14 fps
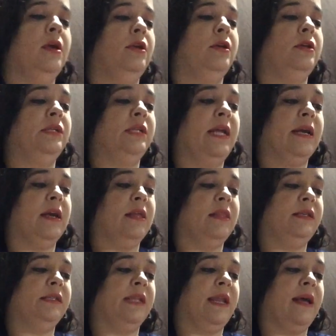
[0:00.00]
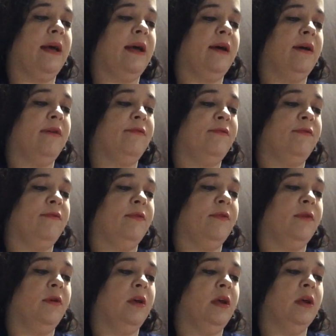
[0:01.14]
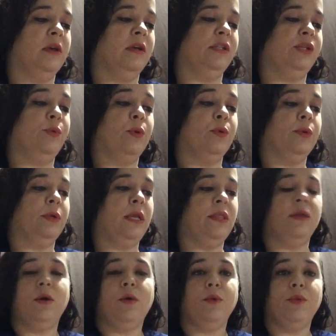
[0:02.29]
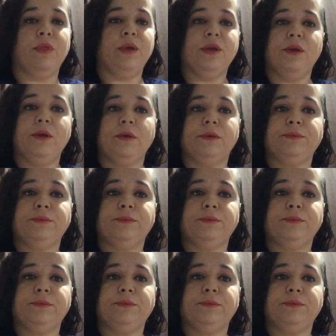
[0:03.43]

Usually I cut these in half because you won't need the whole thing.